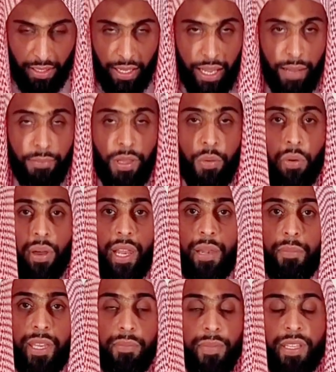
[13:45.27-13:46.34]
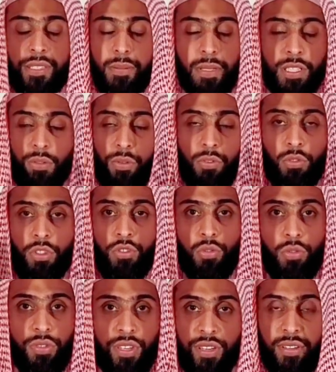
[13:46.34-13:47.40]
Amalu qalbin means a person was just
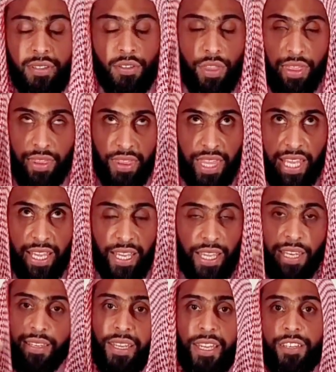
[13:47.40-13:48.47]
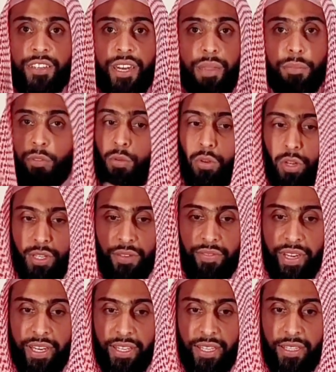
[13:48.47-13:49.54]
to think and daydream, it would not
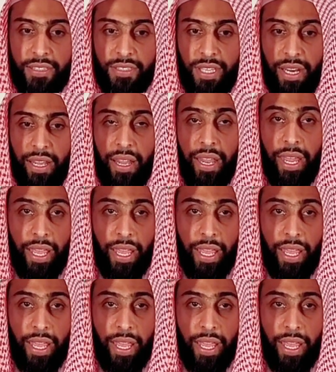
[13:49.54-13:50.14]
invalidate the salah.